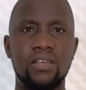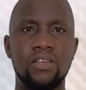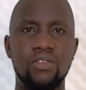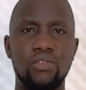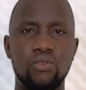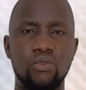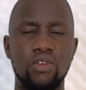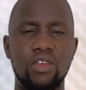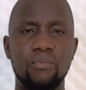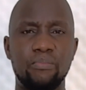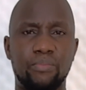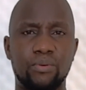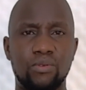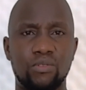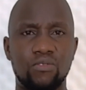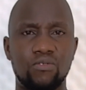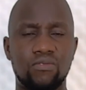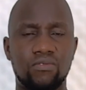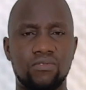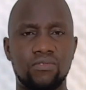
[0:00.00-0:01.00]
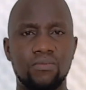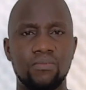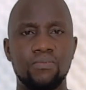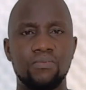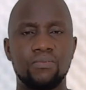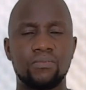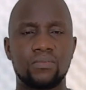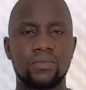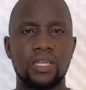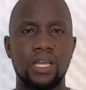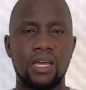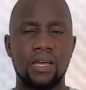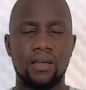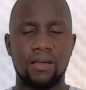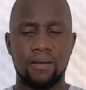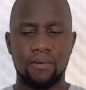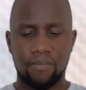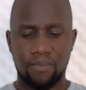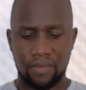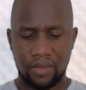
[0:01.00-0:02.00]
you improve
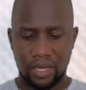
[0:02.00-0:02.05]
the